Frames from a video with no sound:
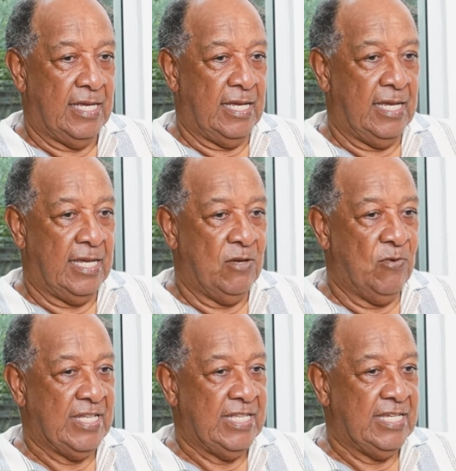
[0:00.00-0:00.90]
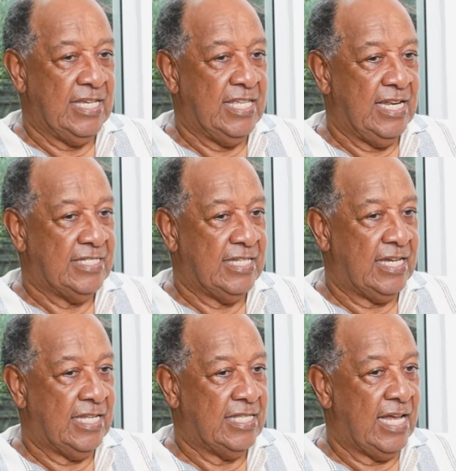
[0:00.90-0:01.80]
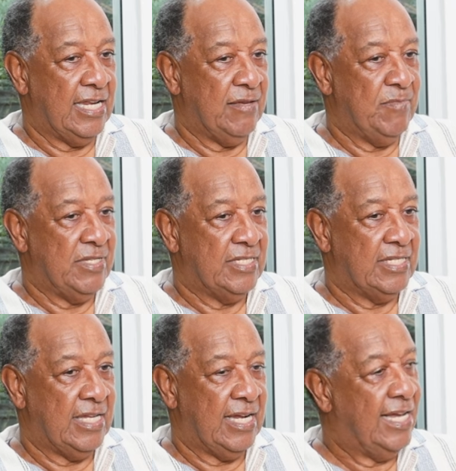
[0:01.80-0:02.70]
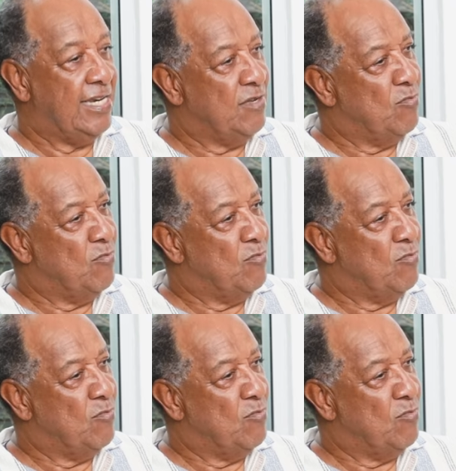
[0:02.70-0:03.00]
and it was the general secretary, Mr. Henry